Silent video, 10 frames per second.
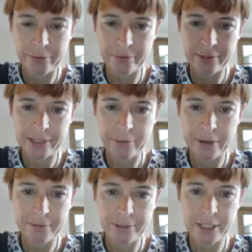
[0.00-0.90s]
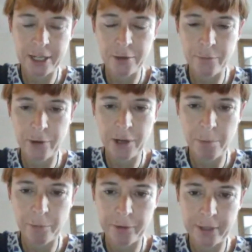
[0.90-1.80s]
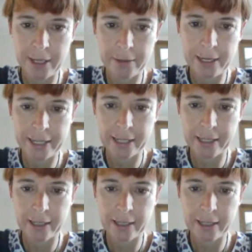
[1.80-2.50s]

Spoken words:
Oh, Sarah, you have to turn your volume off on the other link.